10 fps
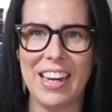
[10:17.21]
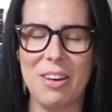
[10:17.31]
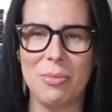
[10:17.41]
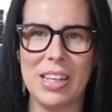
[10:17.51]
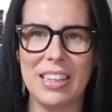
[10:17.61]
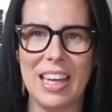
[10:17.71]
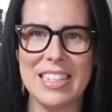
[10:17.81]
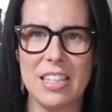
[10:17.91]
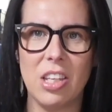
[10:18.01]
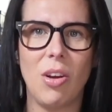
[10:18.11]
and realize
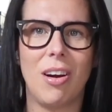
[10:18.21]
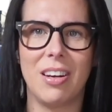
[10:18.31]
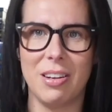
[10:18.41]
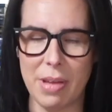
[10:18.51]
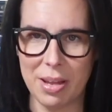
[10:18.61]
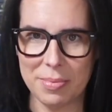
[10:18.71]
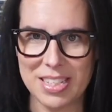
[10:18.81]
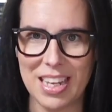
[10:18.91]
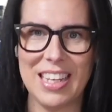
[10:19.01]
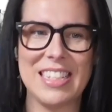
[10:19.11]
that you are going to make
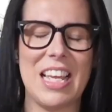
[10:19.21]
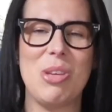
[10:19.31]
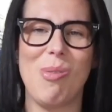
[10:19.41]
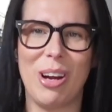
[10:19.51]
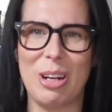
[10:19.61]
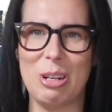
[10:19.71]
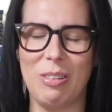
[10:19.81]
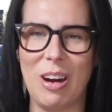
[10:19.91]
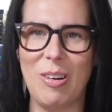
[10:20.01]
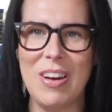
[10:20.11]
mistakes and you are going to
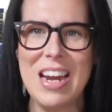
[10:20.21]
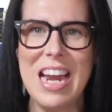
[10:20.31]
grow.